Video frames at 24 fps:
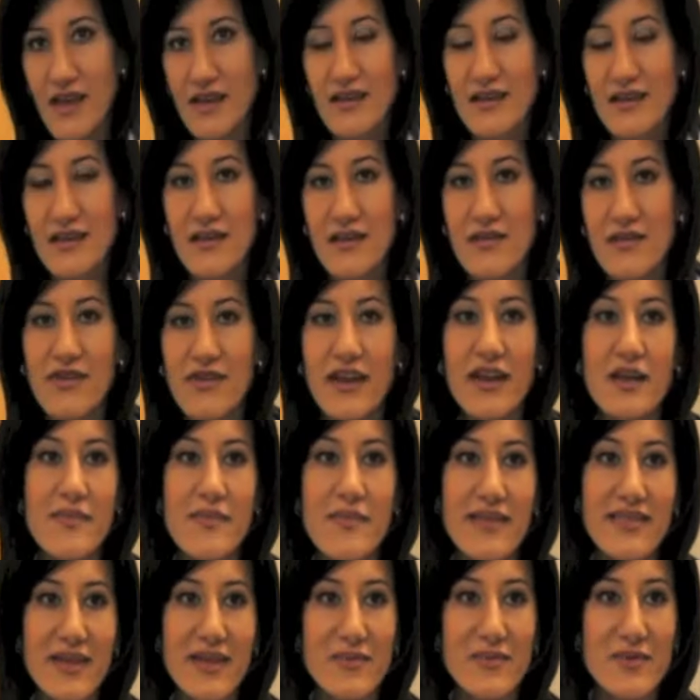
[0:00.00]
I
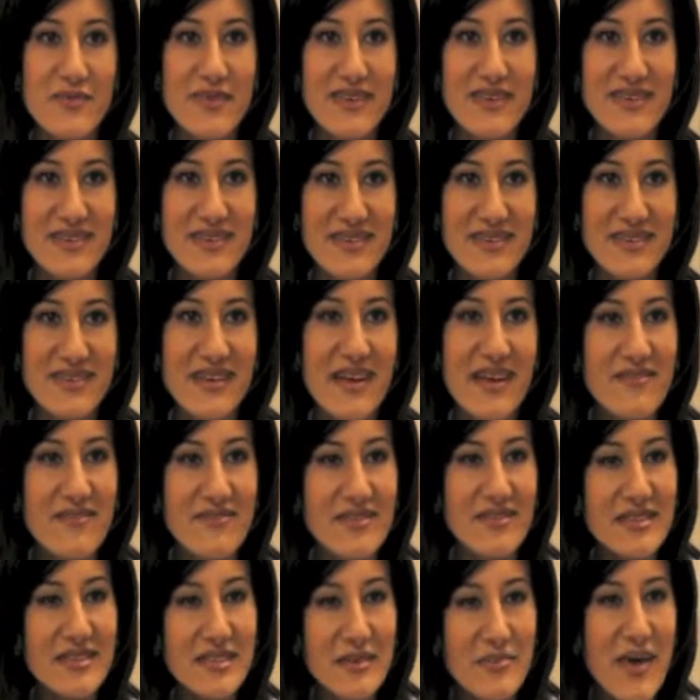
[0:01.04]
recommend that women are,
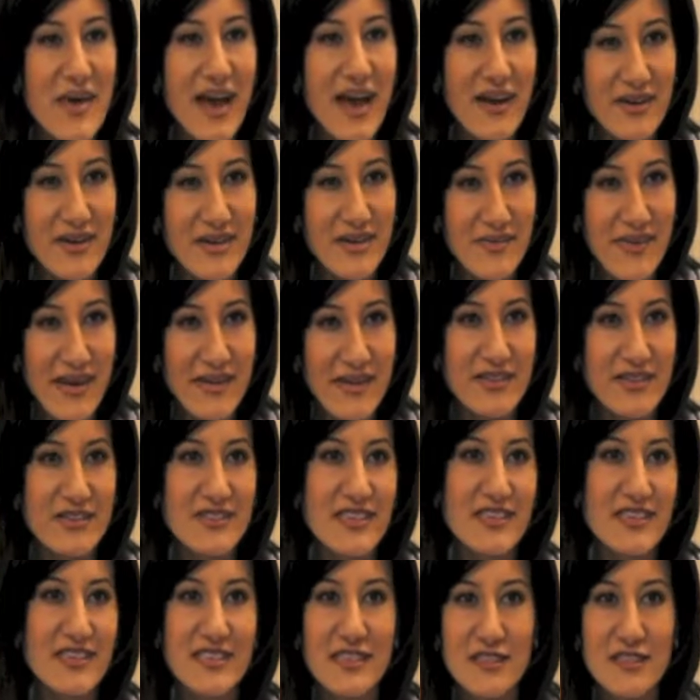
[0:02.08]
feel empowered about
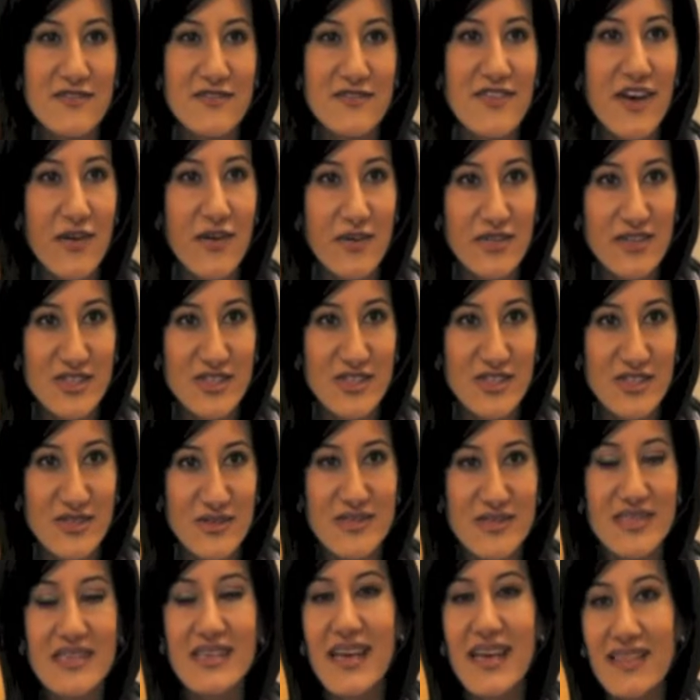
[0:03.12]
their digestive health
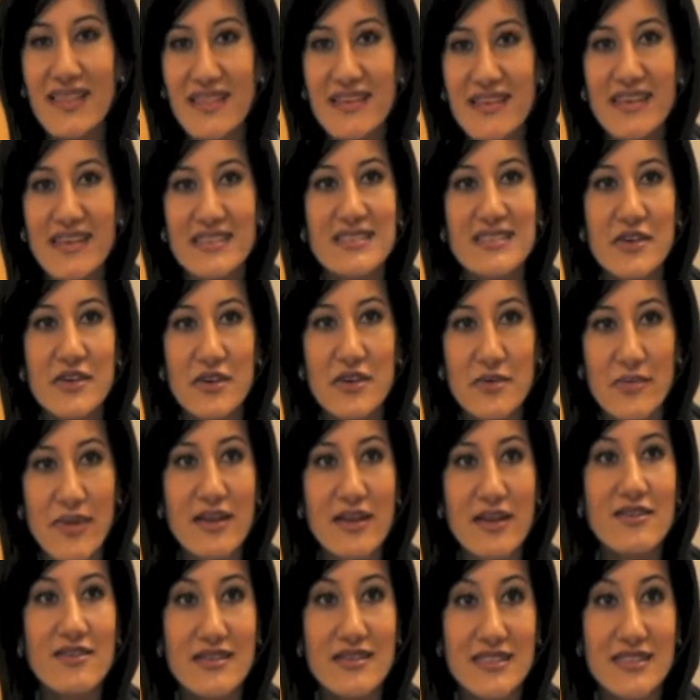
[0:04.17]
issues and get the
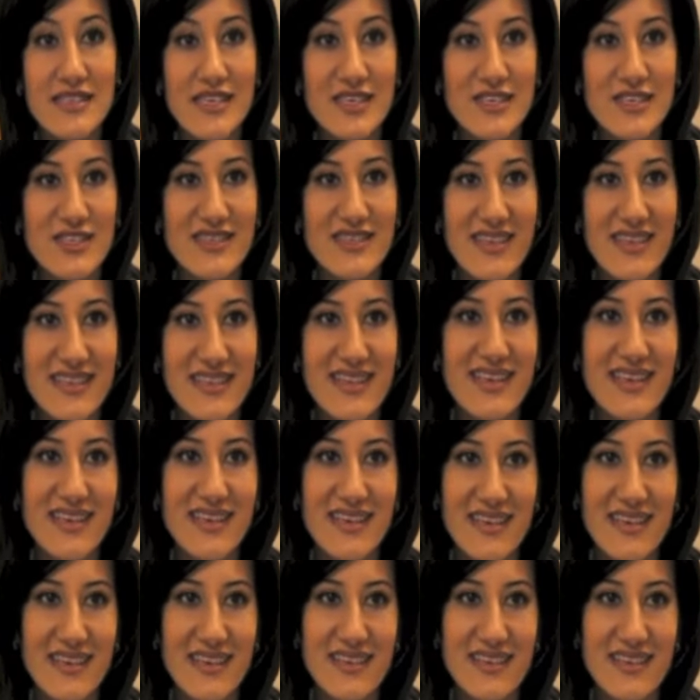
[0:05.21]
necessary medical attention that
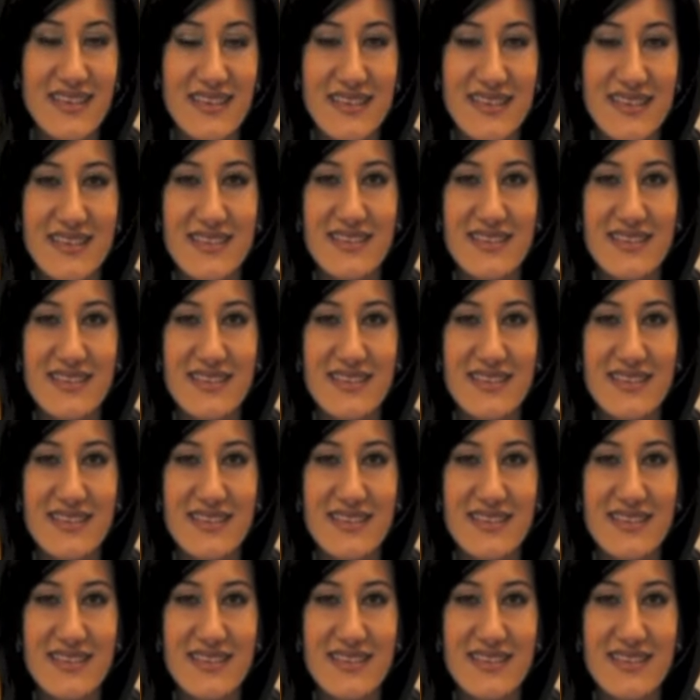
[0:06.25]
they need.